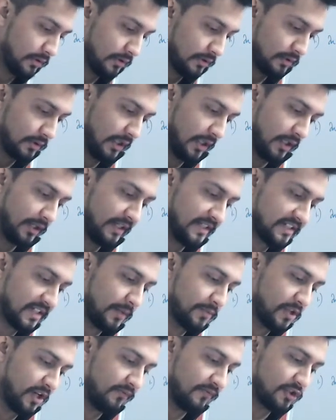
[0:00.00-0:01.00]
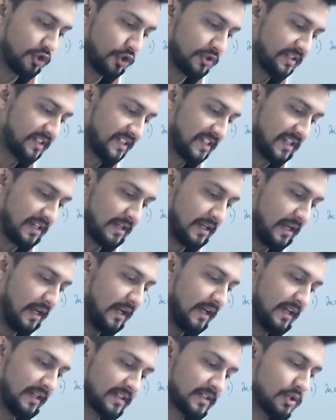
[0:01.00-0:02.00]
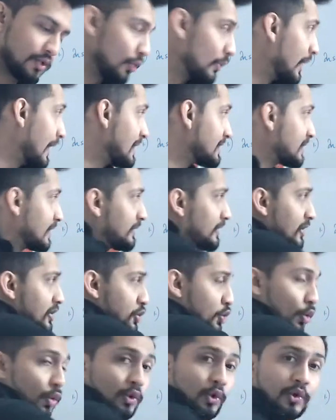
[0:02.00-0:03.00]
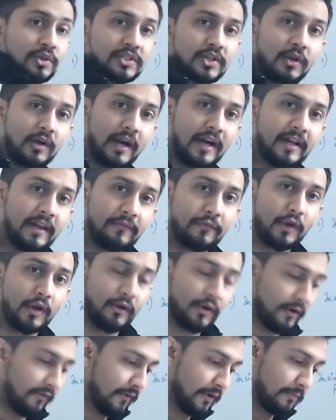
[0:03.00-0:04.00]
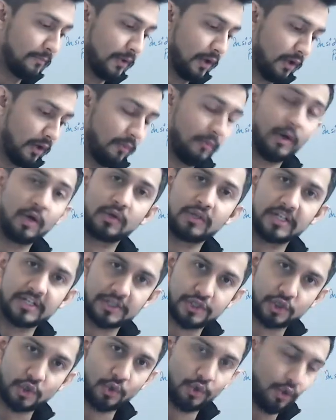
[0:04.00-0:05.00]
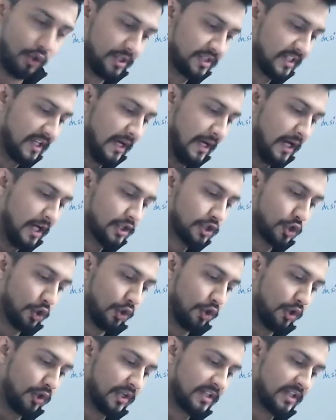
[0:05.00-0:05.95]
the description which you see is known as the show notes. Alright, if you're not aware about the show notes, show note